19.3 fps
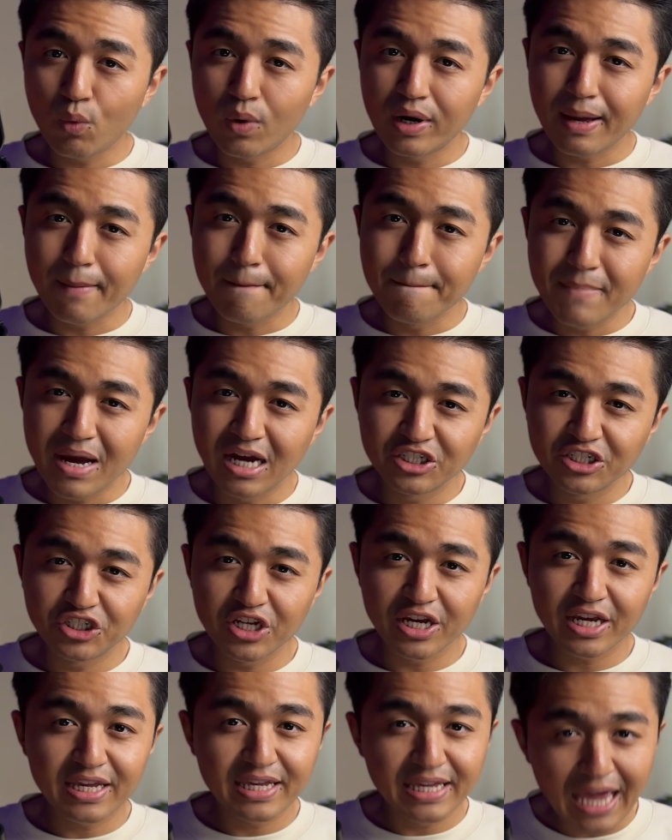when I
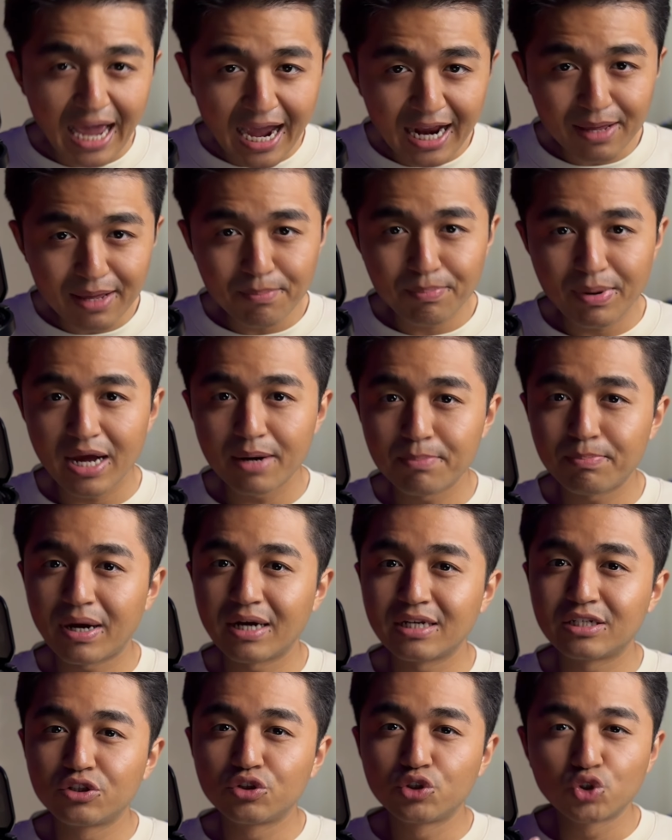mentioned getting banned
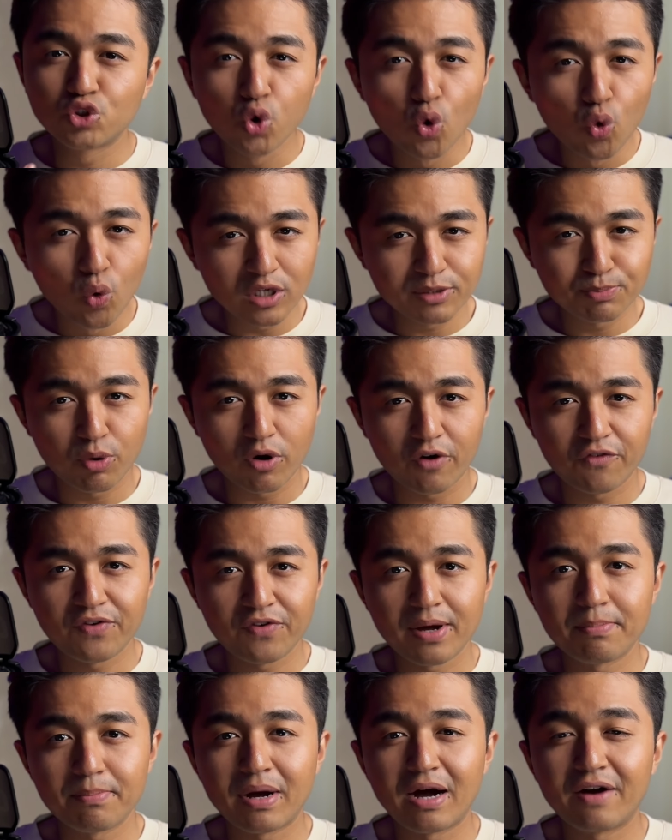by towards
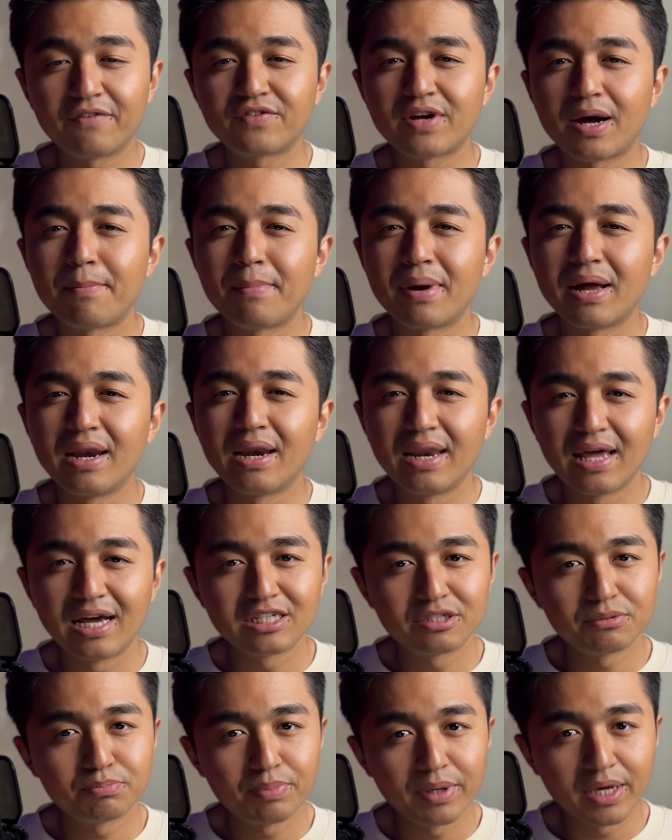PropFam after my
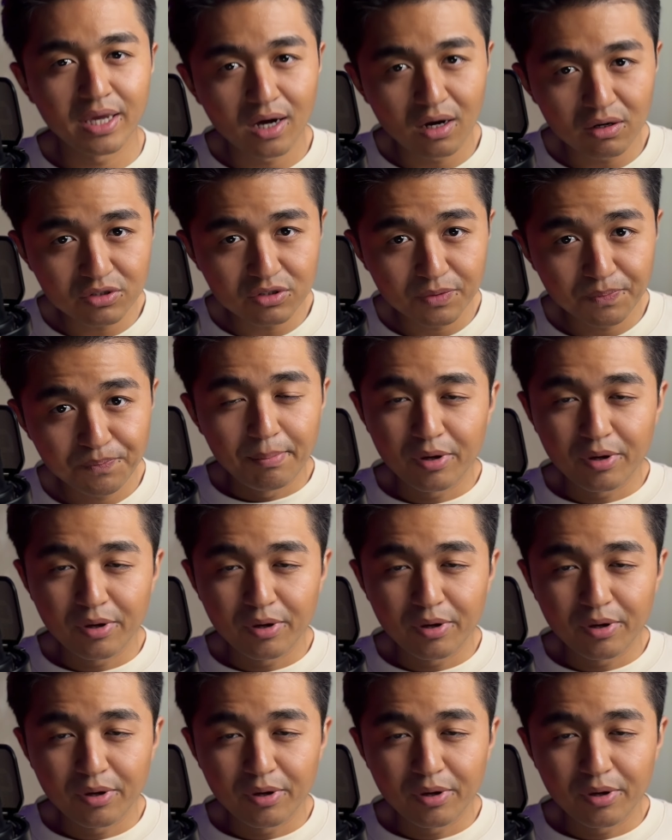last payout?